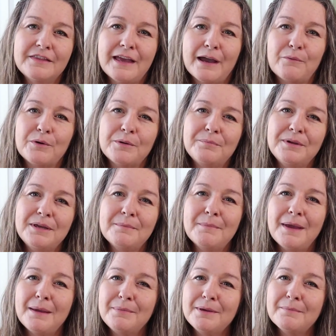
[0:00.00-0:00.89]
That would be
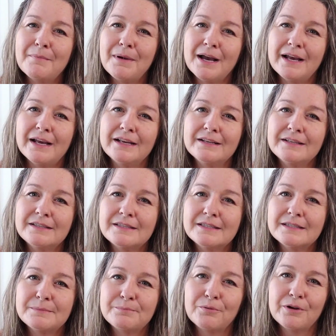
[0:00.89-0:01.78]
maybe my
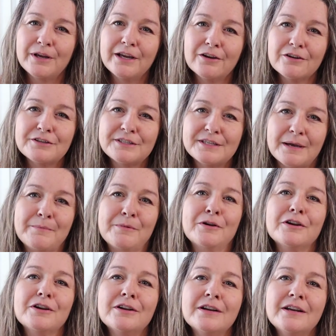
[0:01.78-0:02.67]
spring or
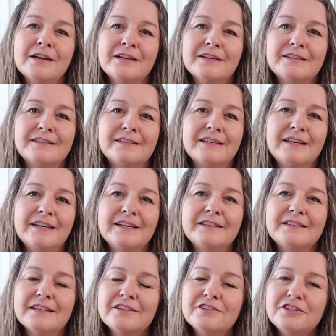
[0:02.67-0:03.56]
summer
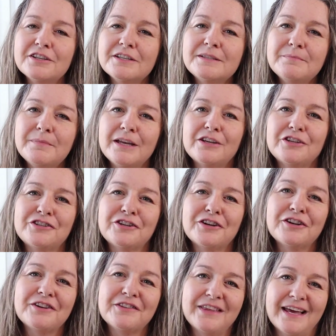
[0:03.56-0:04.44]
seeds, and just make
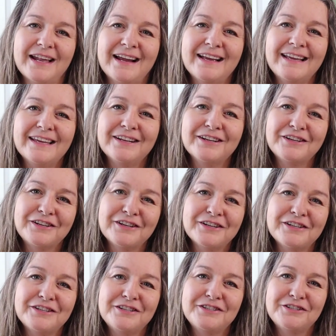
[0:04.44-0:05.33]
sure that I get a
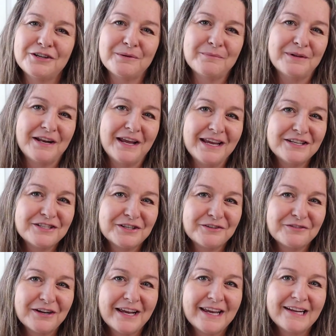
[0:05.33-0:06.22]
good
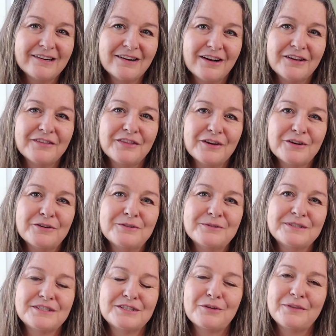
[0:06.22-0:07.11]
germination rate on
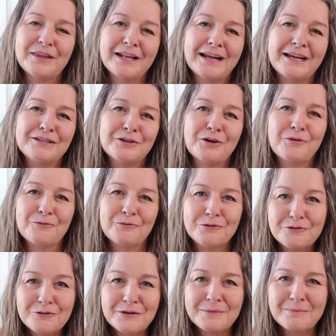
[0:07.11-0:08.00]
those so that I don't
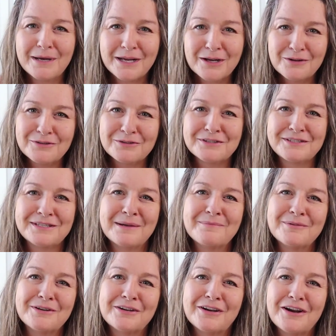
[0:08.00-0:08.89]
ruin my whole
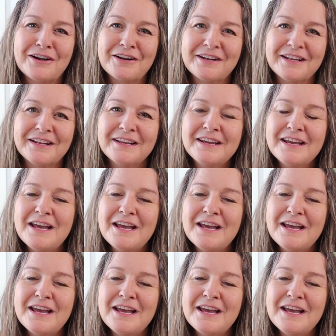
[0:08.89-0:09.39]
summer garden.